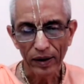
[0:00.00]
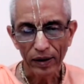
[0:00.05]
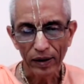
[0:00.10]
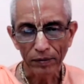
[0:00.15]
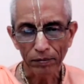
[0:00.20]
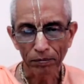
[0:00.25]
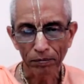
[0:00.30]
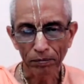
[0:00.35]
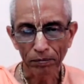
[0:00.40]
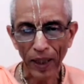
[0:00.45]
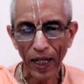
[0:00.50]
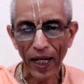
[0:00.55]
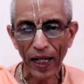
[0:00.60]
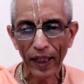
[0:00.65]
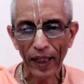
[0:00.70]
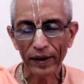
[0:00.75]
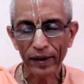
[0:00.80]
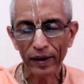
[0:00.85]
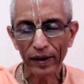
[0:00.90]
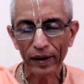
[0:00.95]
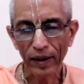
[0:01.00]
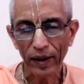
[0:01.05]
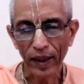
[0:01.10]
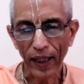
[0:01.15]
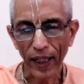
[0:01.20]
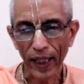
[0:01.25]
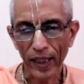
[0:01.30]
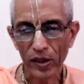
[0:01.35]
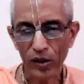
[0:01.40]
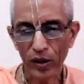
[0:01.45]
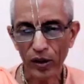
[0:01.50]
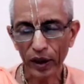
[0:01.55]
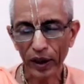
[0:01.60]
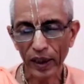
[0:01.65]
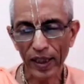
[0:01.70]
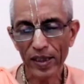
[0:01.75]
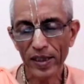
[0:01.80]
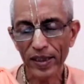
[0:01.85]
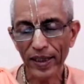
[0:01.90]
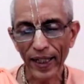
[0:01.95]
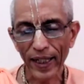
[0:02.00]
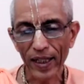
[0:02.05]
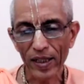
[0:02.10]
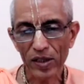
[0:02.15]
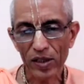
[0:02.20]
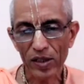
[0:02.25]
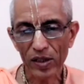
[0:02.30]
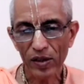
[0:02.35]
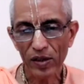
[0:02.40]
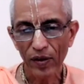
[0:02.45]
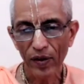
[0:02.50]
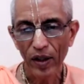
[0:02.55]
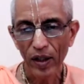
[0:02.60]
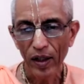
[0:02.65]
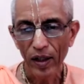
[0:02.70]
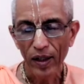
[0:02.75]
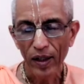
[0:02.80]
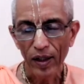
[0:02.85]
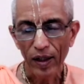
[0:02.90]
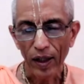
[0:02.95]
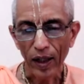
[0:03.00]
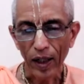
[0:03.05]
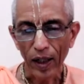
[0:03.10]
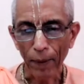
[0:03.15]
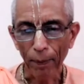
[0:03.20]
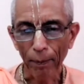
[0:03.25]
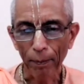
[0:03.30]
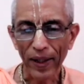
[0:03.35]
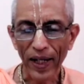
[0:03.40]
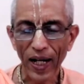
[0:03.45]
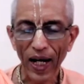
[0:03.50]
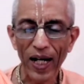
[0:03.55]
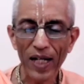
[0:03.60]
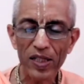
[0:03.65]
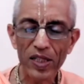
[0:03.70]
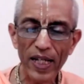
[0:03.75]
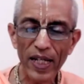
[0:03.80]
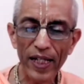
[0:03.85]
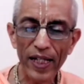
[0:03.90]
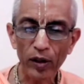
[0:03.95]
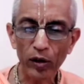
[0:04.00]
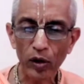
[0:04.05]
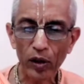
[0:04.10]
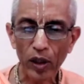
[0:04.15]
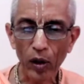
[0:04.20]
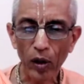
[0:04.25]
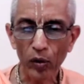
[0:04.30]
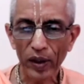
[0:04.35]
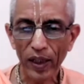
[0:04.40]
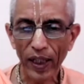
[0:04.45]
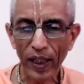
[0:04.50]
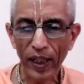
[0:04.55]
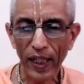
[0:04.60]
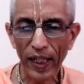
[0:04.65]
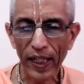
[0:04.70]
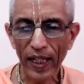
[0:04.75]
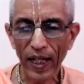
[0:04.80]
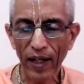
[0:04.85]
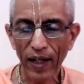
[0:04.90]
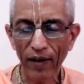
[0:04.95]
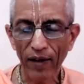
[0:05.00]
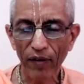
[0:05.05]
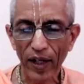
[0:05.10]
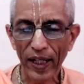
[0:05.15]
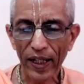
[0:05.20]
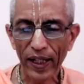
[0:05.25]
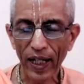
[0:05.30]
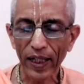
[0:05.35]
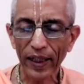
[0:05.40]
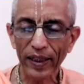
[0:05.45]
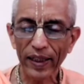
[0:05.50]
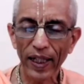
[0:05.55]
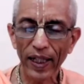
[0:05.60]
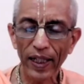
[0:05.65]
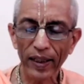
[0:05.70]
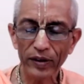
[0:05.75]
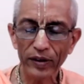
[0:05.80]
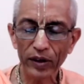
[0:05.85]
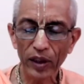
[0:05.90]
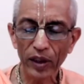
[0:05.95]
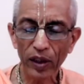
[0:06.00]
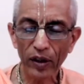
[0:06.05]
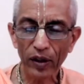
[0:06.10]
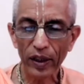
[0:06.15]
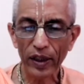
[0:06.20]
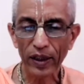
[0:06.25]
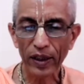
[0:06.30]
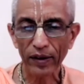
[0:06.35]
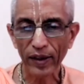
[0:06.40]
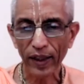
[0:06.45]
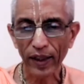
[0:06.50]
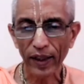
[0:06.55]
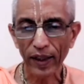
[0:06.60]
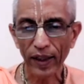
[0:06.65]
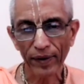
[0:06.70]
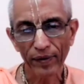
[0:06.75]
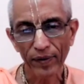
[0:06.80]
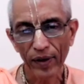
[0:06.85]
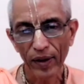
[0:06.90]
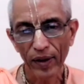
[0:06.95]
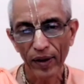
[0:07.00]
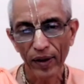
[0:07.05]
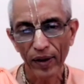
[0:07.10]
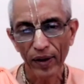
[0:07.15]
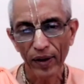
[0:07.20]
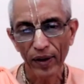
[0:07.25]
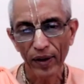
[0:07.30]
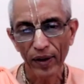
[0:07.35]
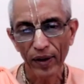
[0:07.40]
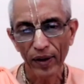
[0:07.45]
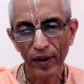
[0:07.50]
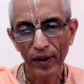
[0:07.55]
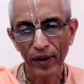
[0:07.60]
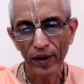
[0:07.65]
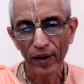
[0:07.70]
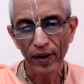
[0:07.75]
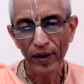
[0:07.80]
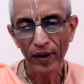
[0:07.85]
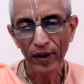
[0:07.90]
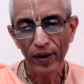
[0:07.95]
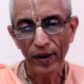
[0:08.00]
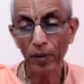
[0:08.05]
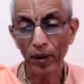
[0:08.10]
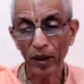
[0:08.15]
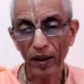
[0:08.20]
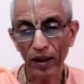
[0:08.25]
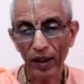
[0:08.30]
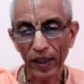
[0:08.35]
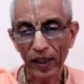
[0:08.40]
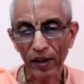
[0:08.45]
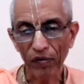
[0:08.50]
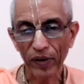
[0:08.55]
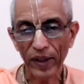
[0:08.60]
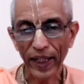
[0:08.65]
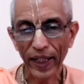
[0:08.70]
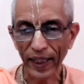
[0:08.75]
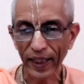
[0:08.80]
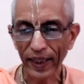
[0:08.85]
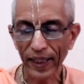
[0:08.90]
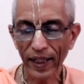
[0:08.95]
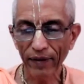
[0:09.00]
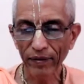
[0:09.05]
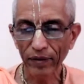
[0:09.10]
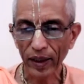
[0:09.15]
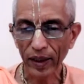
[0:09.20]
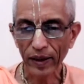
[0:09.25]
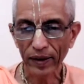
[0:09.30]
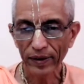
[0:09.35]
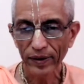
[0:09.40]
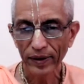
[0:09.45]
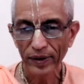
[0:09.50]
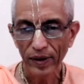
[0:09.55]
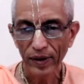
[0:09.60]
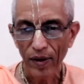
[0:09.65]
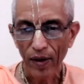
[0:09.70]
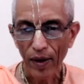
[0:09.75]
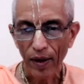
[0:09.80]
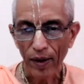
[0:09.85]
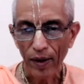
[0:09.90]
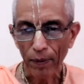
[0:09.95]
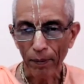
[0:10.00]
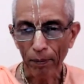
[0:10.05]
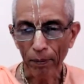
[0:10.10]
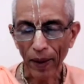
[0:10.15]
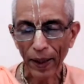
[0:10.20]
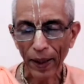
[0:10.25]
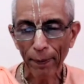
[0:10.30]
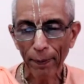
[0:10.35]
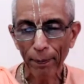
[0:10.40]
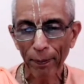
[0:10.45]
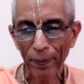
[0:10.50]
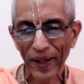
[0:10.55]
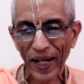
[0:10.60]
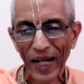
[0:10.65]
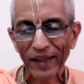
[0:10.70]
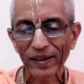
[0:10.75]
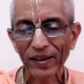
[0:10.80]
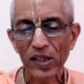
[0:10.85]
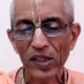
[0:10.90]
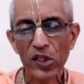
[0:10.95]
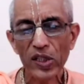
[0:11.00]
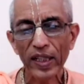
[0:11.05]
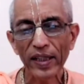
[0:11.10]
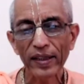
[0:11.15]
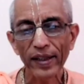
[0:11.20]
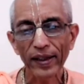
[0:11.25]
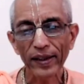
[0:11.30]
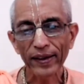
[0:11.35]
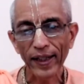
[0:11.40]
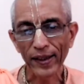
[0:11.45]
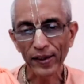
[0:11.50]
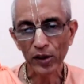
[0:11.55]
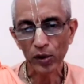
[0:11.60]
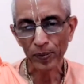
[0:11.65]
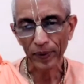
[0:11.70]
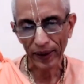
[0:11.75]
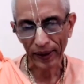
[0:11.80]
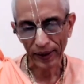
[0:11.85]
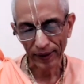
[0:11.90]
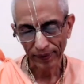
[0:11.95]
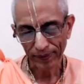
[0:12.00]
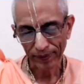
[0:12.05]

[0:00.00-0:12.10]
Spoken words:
But as Krishna says, Abhyasena tu kaunteya vairagyena cha brichyate. It is possible if we endeavor by practice and detachment.